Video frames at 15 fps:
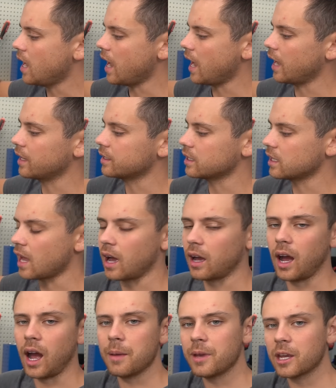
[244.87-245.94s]
And
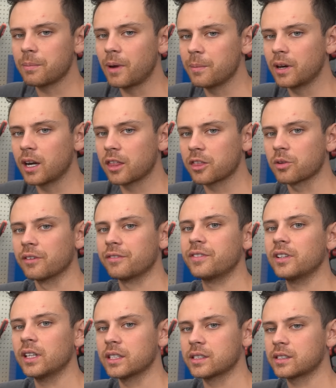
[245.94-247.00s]
yeah, I make my money through
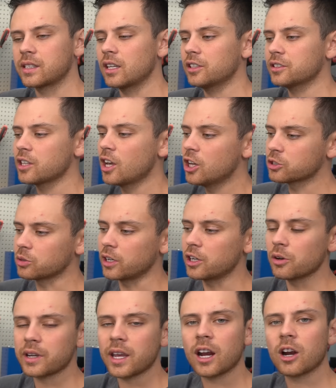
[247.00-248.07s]
affiliate sales, so I
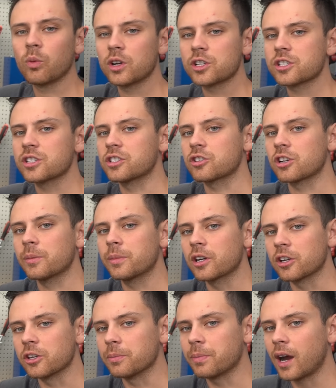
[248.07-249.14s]
don't care which
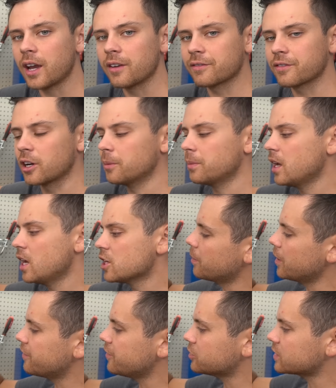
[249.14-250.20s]
distributor you buy it from,
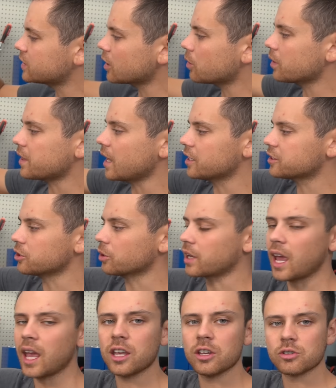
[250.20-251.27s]
but if you stick with
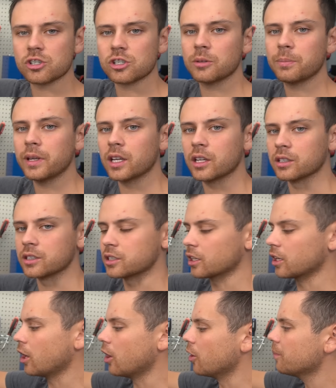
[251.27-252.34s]
SOK, you should be good to
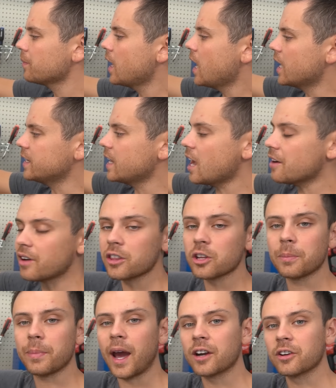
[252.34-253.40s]
go. And they have
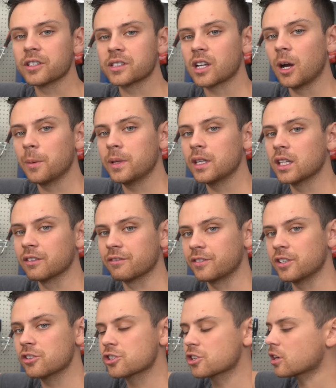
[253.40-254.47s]
other batteries coming in the
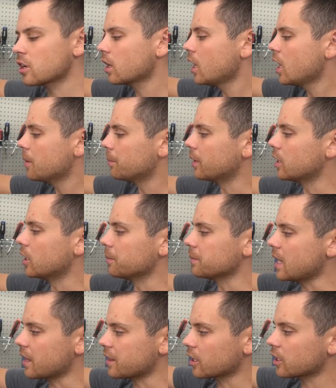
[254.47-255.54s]
future, but um,
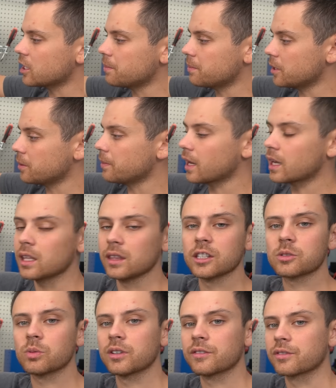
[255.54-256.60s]
yeah, they're gonna be making
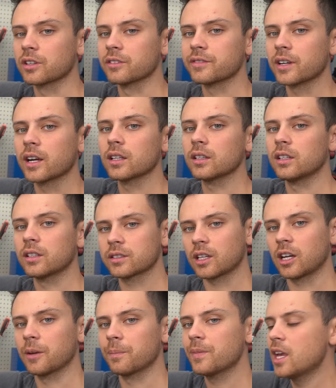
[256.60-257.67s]
this one for a very long
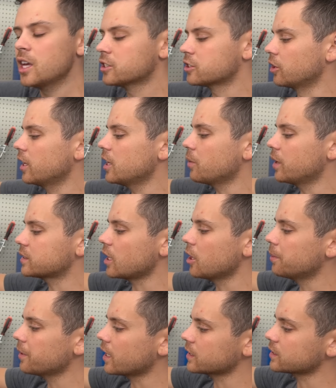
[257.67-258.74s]
time. So anyways, I
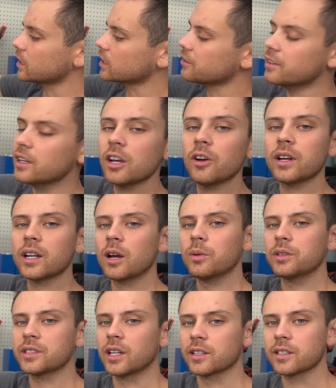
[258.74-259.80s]
hope you guys liked the video, and I
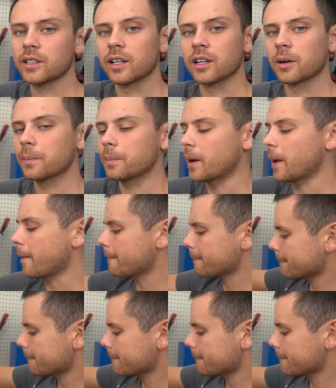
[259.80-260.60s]
will talk to you later. Bye.